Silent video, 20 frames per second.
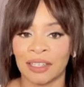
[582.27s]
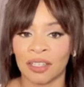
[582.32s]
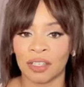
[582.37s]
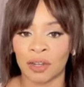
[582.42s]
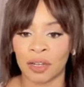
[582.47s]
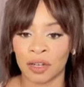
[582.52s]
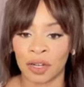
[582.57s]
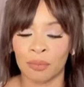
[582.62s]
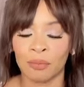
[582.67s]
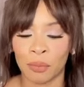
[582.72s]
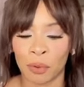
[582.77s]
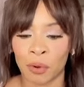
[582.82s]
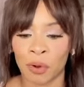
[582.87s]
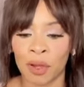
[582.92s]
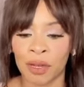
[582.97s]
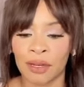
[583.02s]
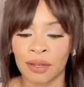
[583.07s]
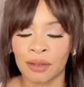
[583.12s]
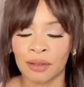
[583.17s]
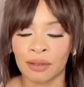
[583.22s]
got on
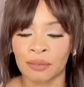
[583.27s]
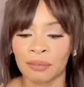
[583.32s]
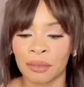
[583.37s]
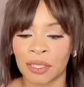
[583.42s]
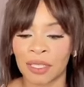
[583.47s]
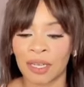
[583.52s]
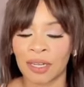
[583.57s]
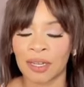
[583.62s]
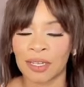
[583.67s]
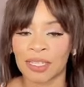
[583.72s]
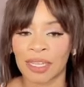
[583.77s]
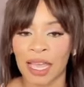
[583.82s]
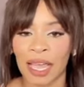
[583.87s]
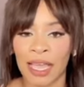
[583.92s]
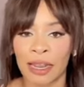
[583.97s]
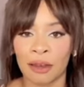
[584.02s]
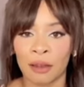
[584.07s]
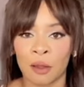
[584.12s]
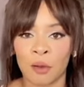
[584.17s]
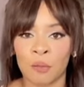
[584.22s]
board because
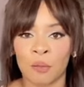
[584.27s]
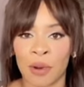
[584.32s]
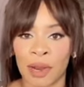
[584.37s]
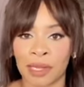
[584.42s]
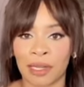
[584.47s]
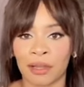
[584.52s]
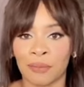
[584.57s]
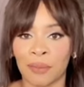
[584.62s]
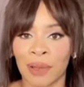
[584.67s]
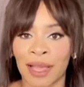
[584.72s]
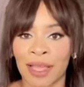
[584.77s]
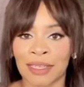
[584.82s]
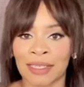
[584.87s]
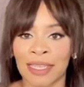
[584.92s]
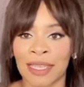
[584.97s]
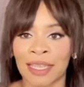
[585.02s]
I love brightened pads.